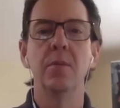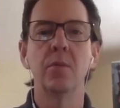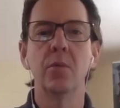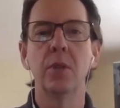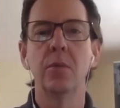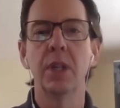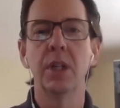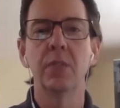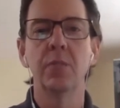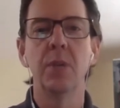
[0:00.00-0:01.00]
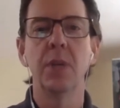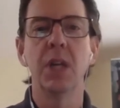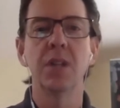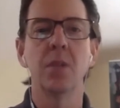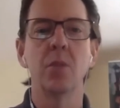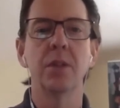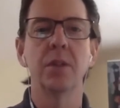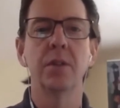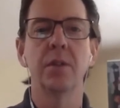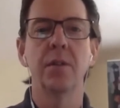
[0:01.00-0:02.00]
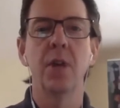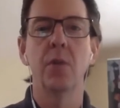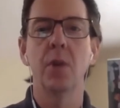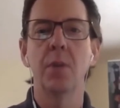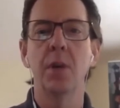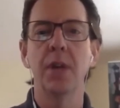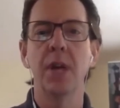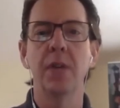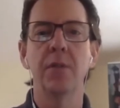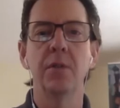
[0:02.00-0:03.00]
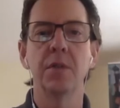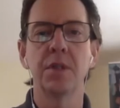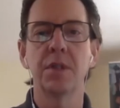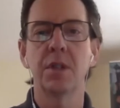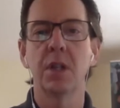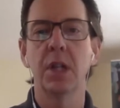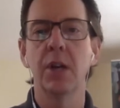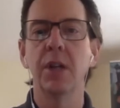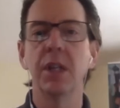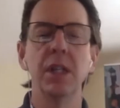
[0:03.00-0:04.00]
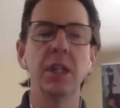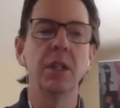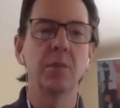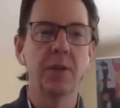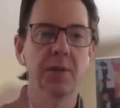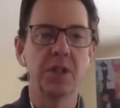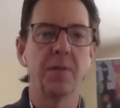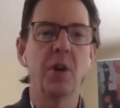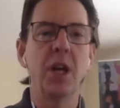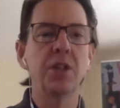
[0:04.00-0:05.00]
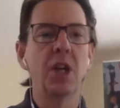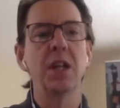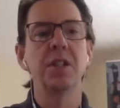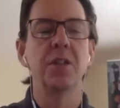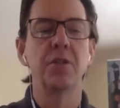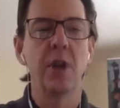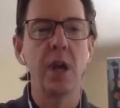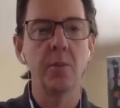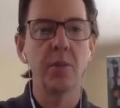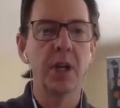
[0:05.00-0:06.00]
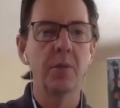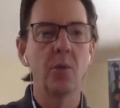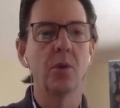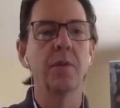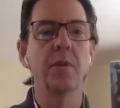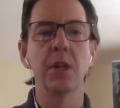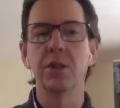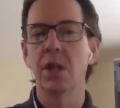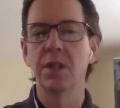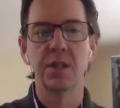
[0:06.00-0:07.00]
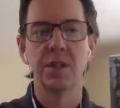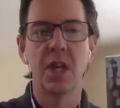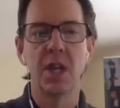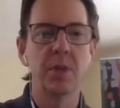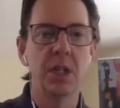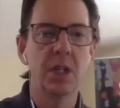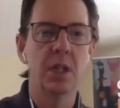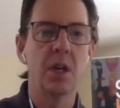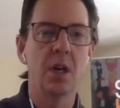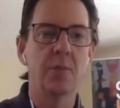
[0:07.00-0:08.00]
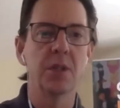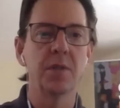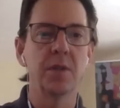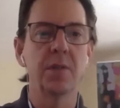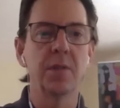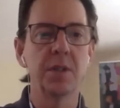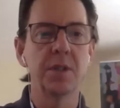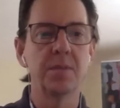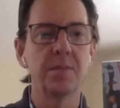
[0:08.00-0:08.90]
we can maybe get someone to follow up on that if there's clarity needed. But if it's a franchise and they're not a brick and mortar franchise, does that make much of a difference?